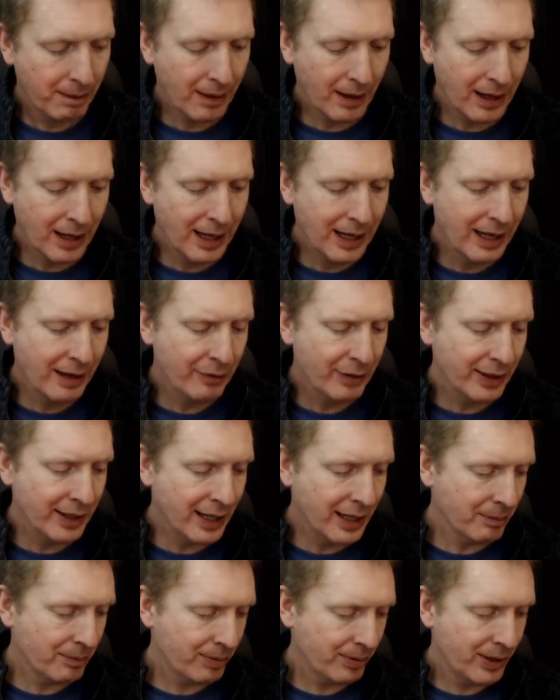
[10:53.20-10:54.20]
I have an
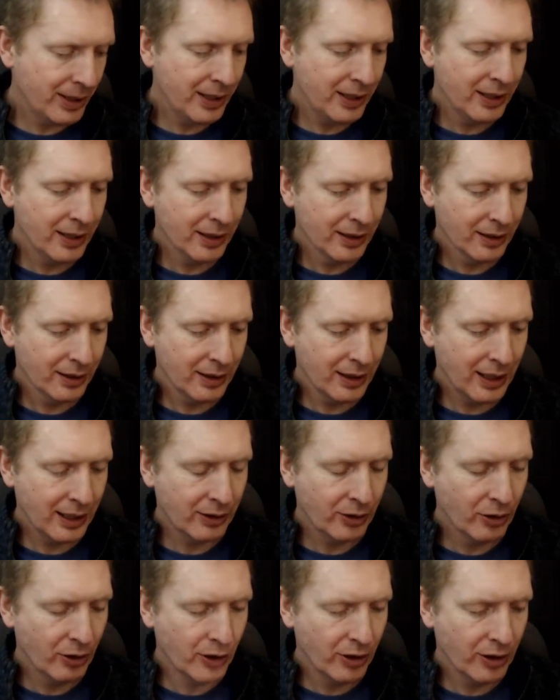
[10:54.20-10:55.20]
app here that I
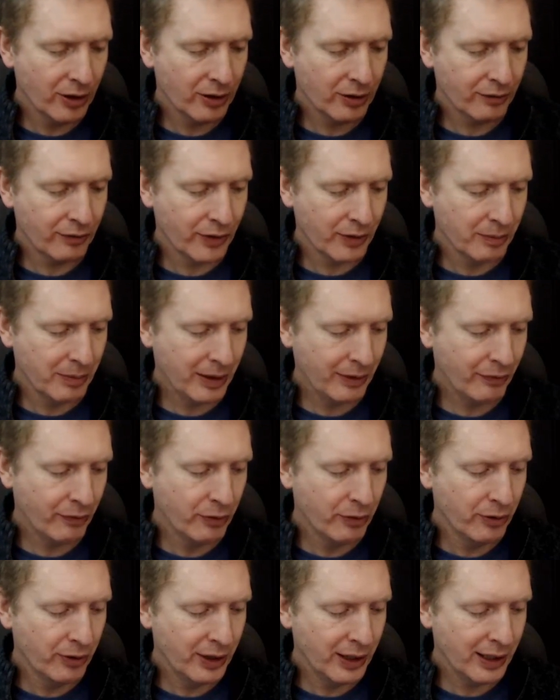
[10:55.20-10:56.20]
got for my
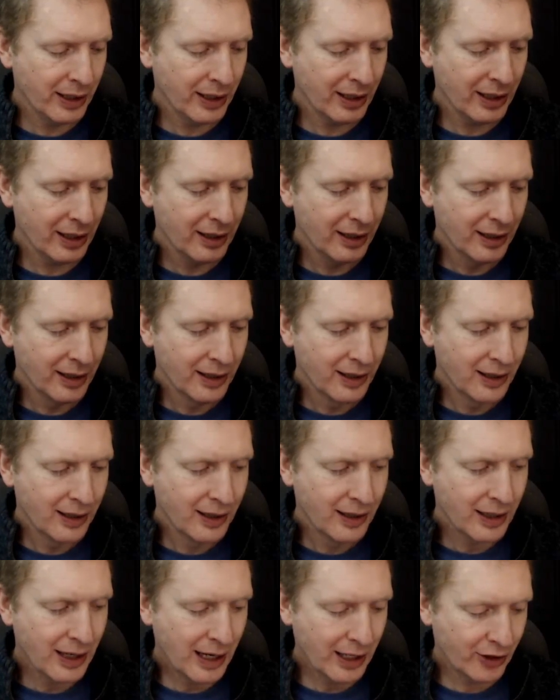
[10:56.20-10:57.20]
phone and I,
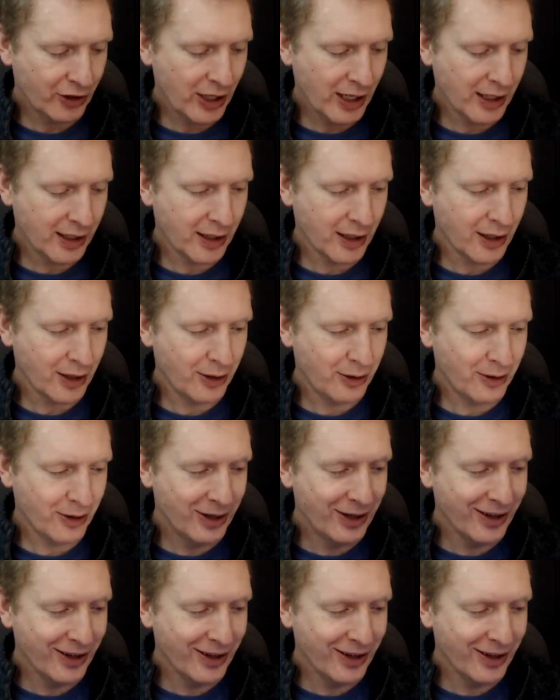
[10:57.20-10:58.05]
I check it out.